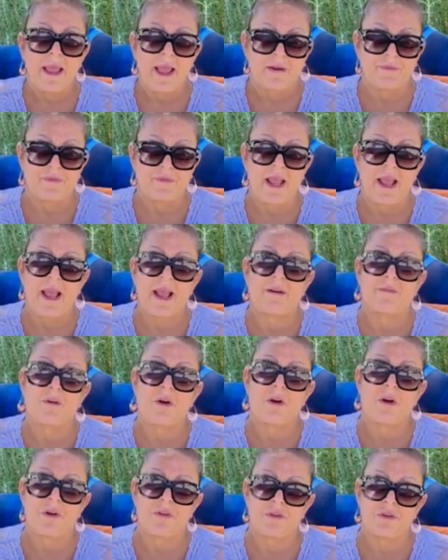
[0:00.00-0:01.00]
have to
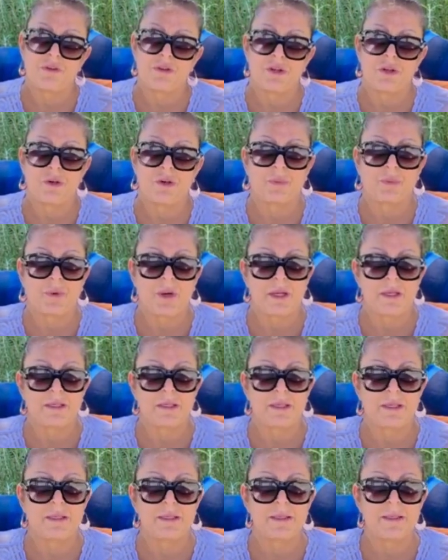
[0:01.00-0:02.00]
have on their general
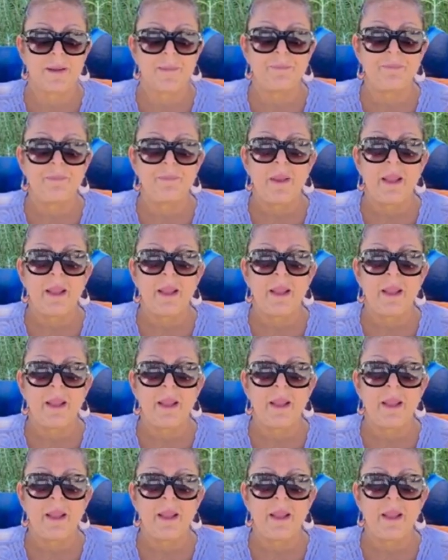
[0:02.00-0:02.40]
price list.